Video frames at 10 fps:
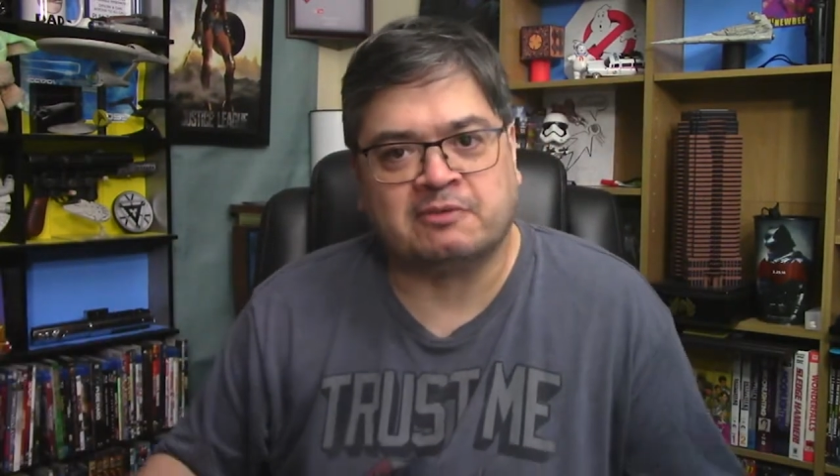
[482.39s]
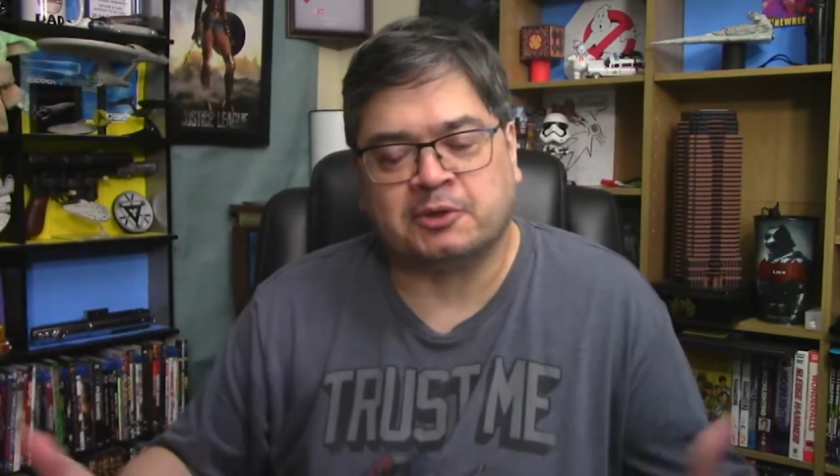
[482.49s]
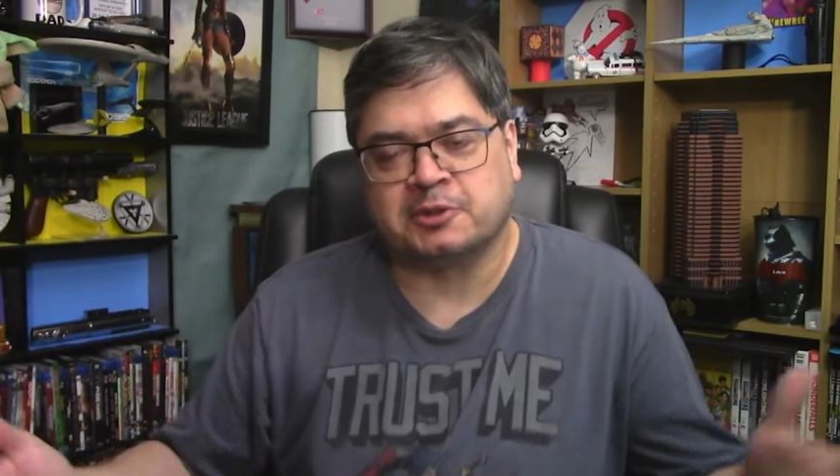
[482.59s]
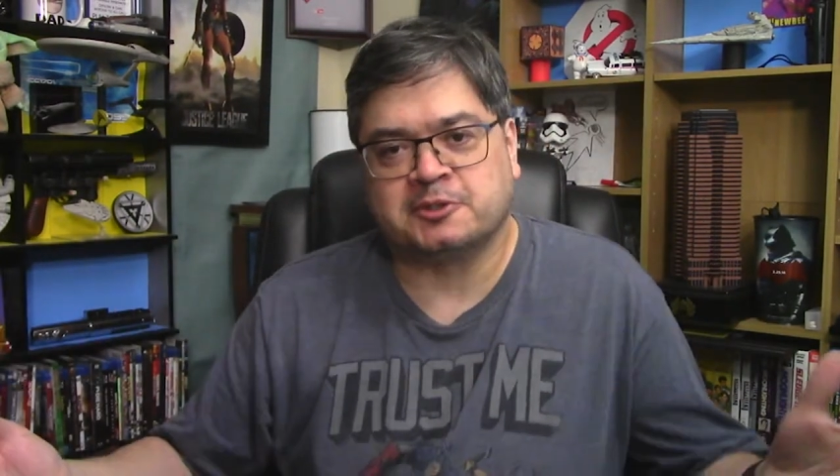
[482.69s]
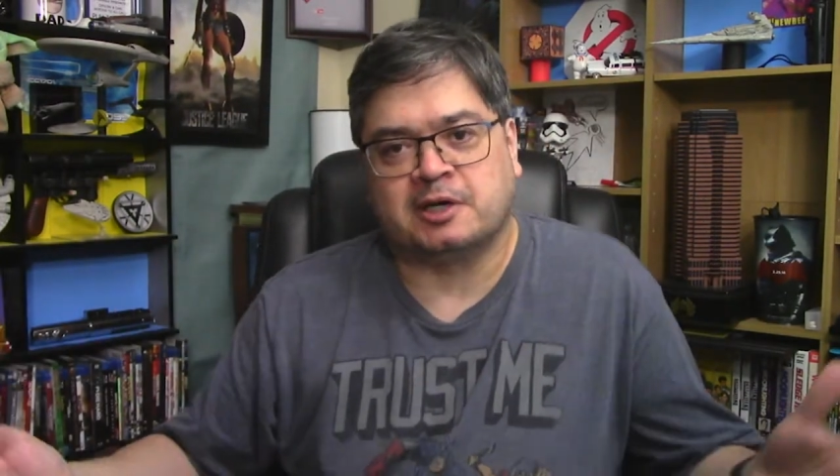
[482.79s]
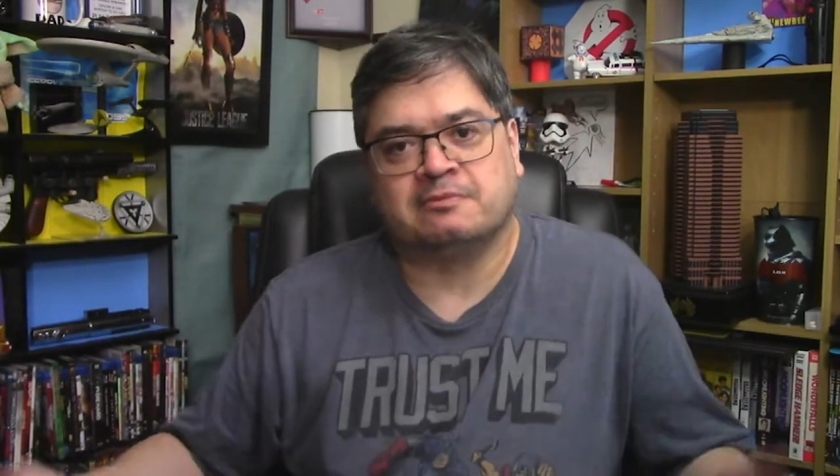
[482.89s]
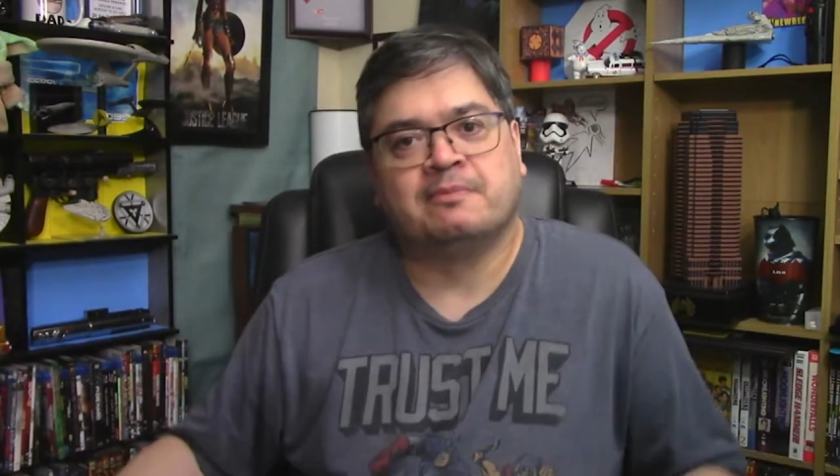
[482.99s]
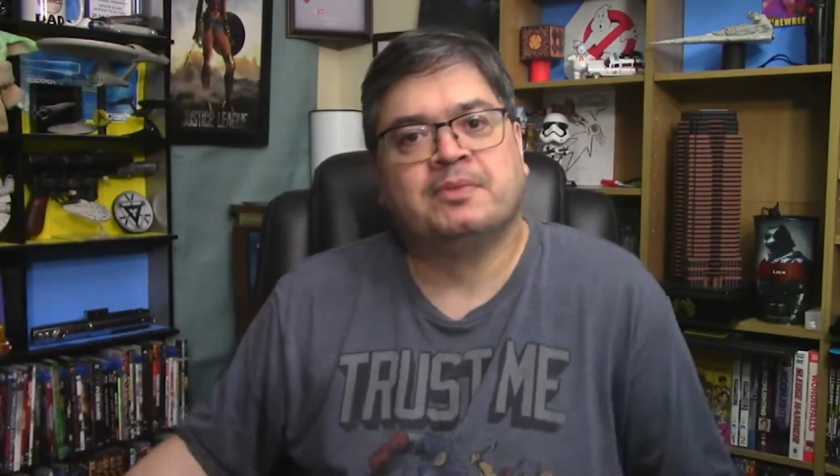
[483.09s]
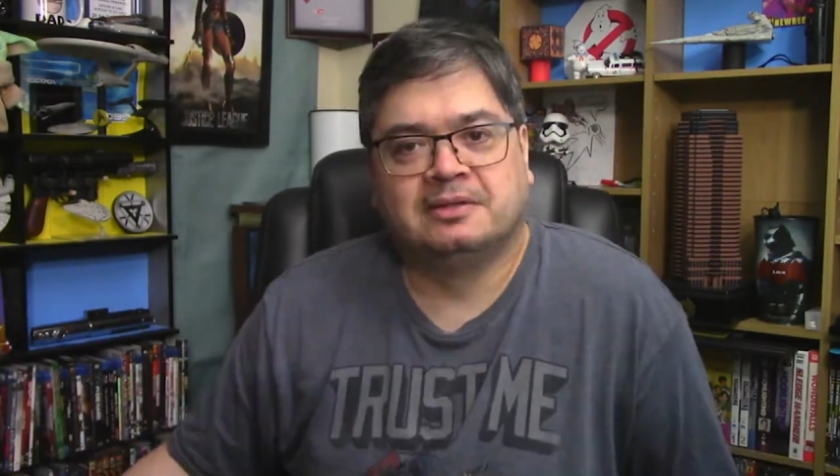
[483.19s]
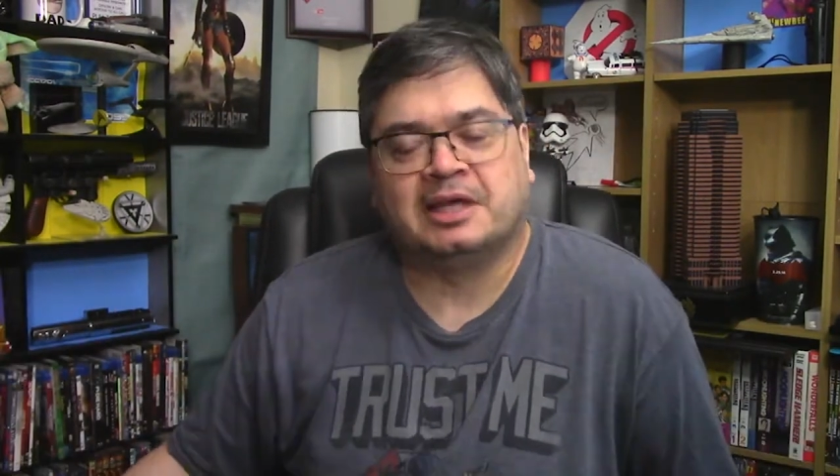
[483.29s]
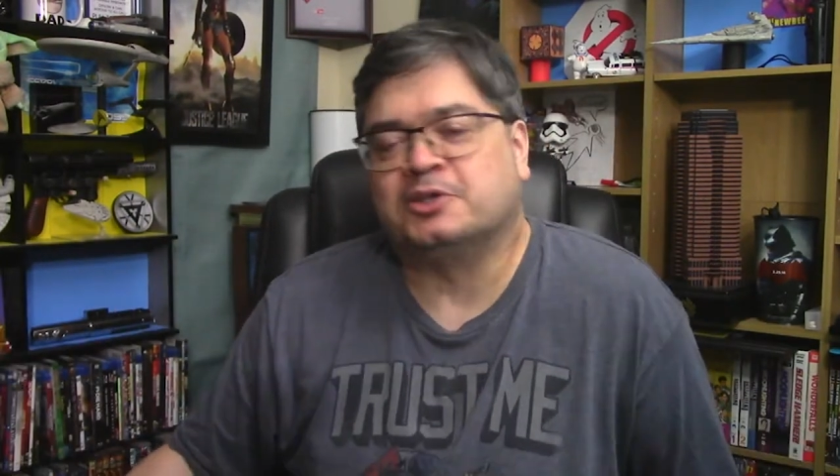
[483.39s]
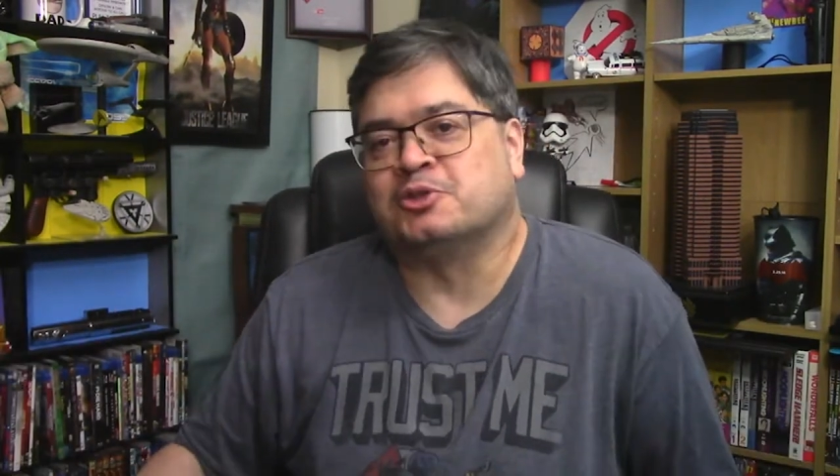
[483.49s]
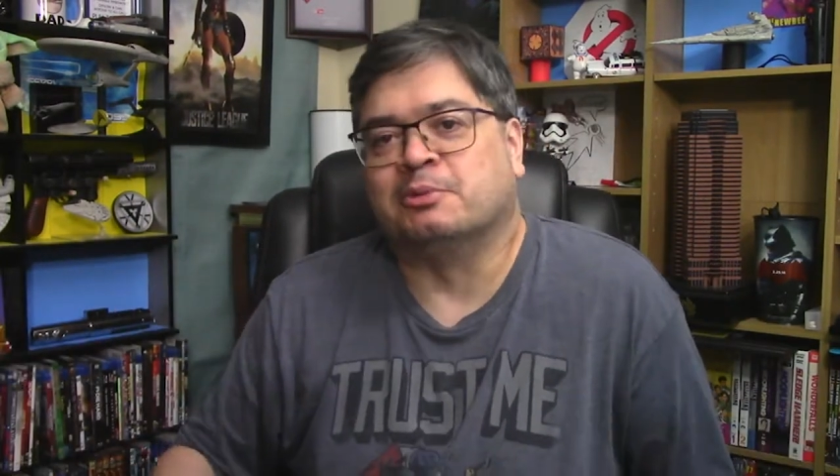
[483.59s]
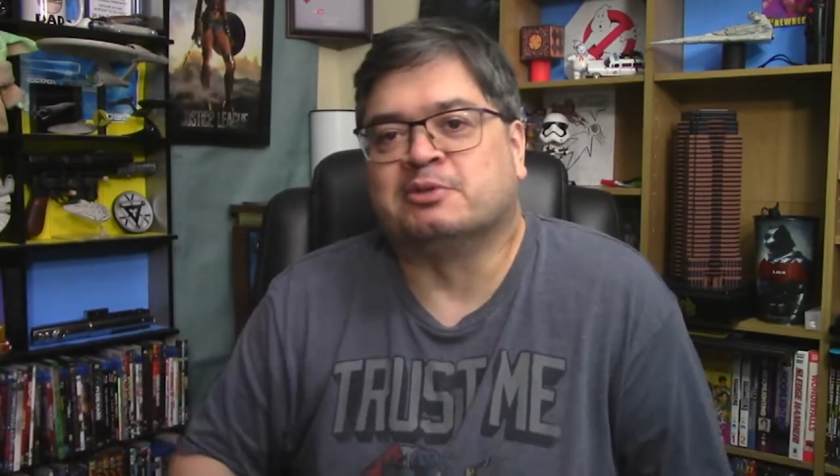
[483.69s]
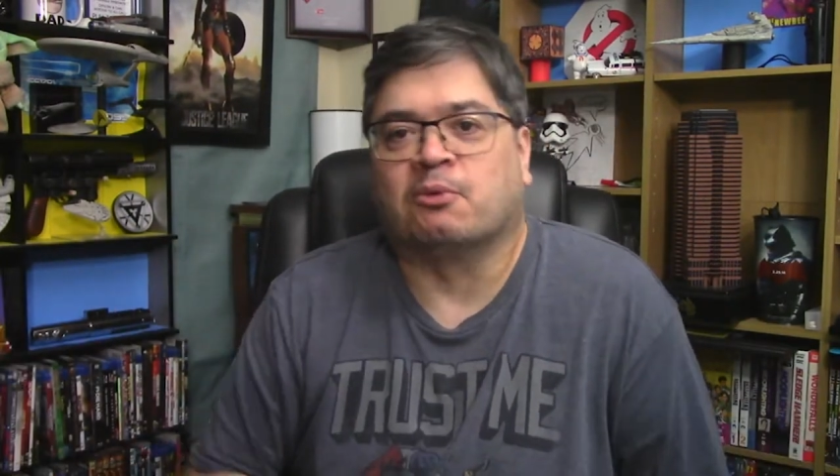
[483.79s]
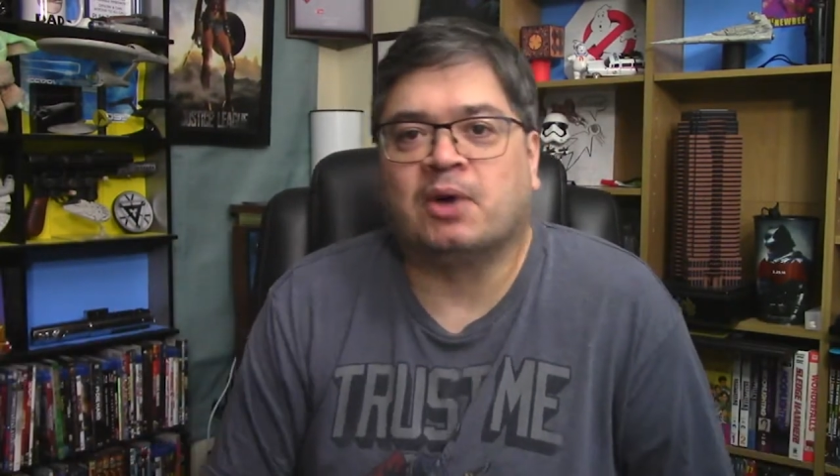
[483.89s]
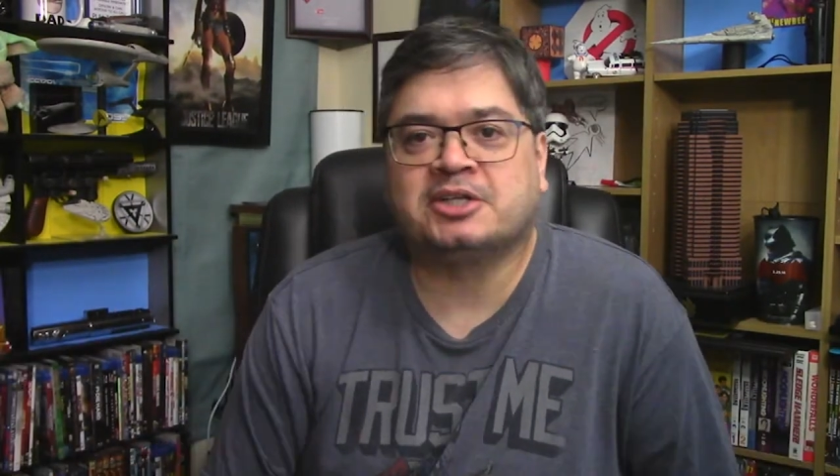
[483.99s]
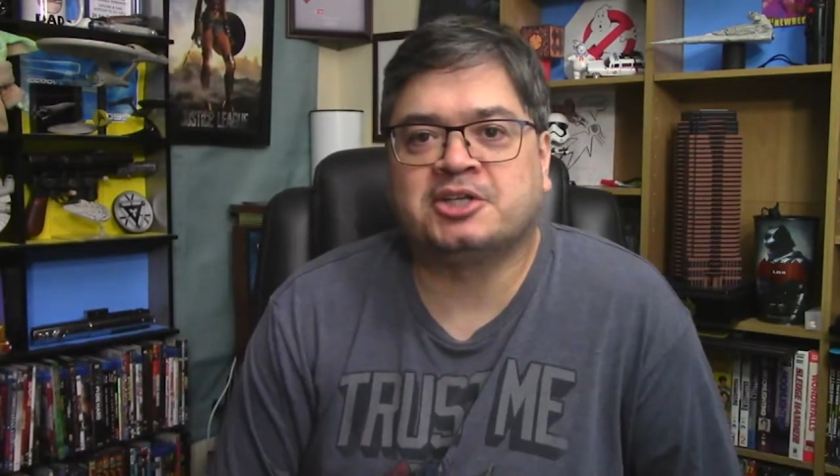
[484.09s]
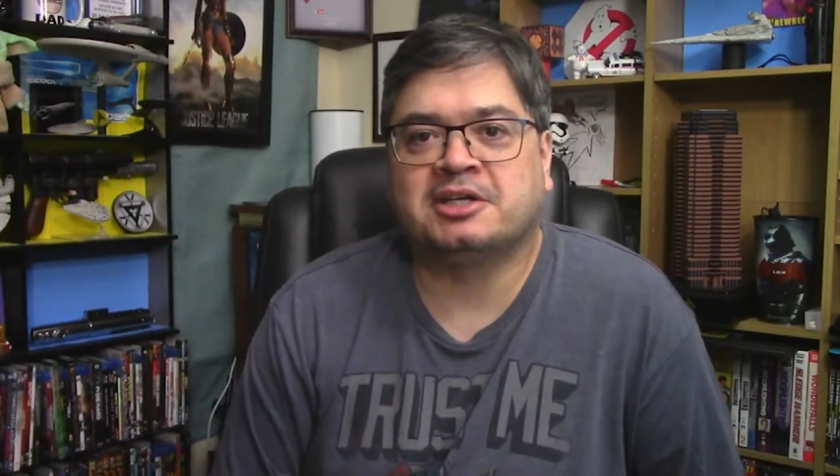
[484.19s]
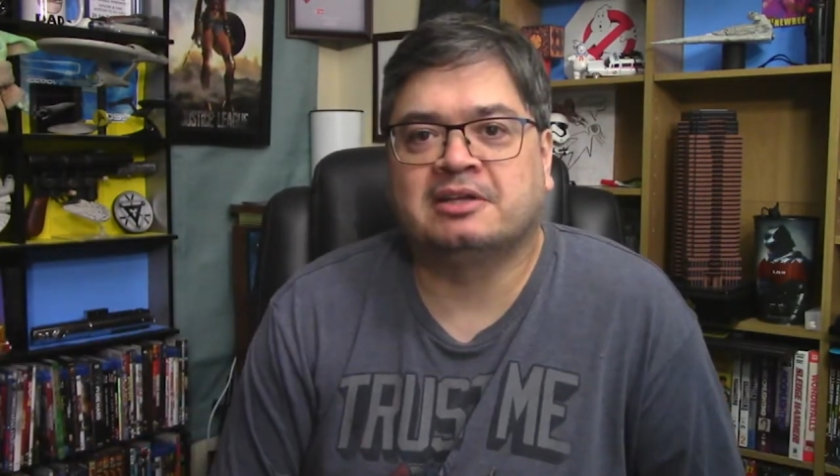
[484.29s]
yourself. Thank you so much for
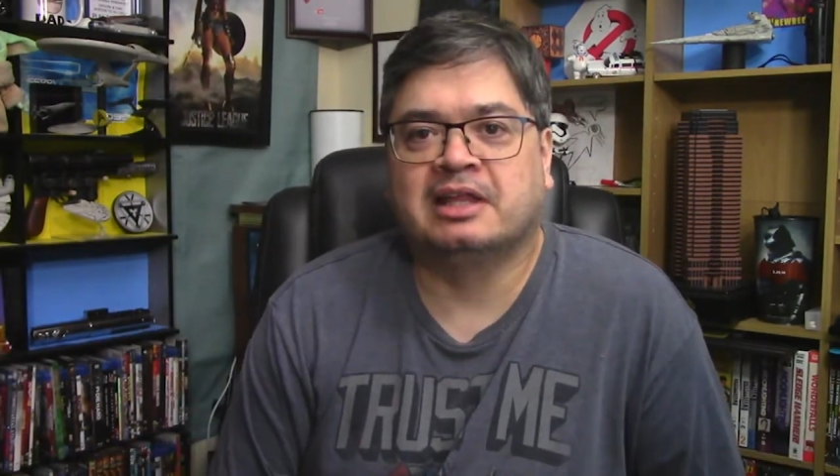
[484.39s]
watching.